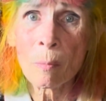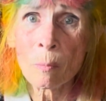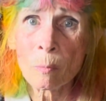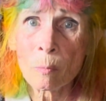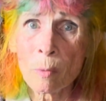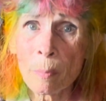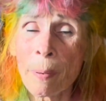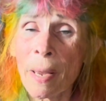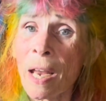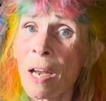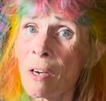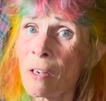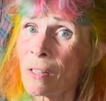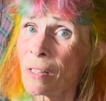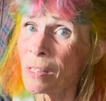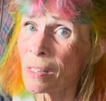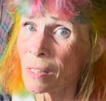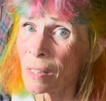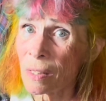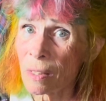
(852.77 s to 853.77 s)

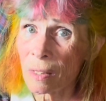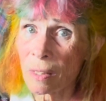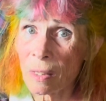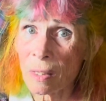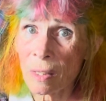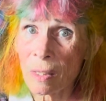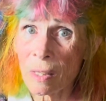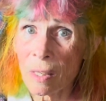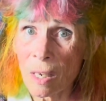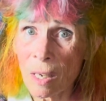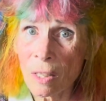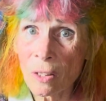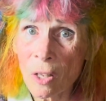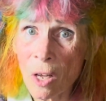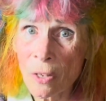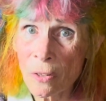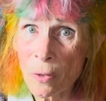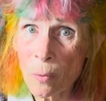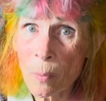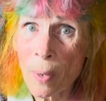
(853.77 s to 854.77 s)
repairs
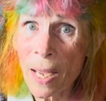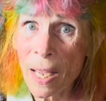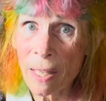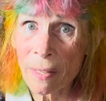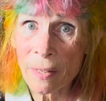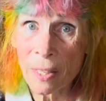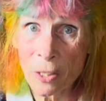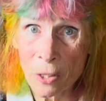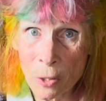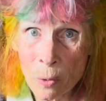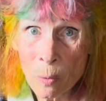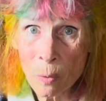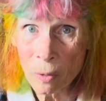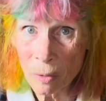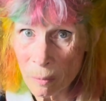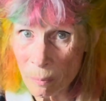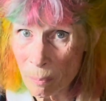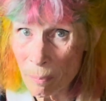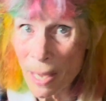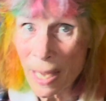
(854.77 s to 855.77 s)
along the way that you will
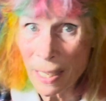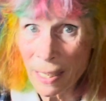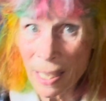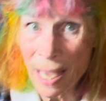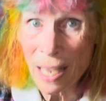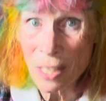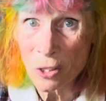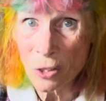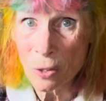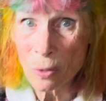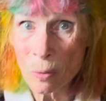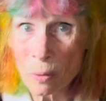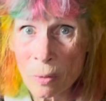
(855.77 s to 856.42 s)
make as